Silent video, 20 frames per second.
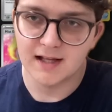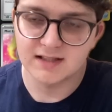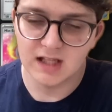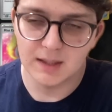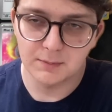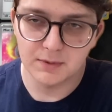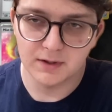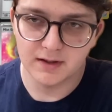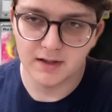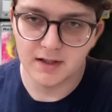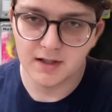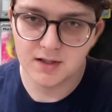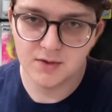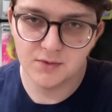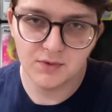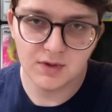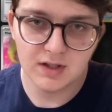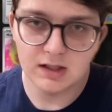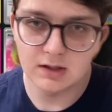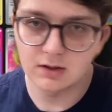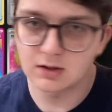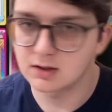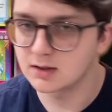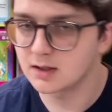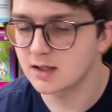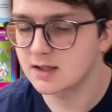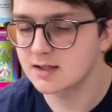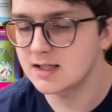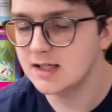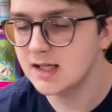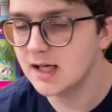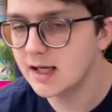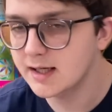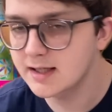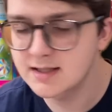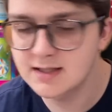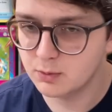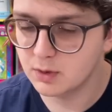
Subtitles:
Snipe with Lux V or Lux EX,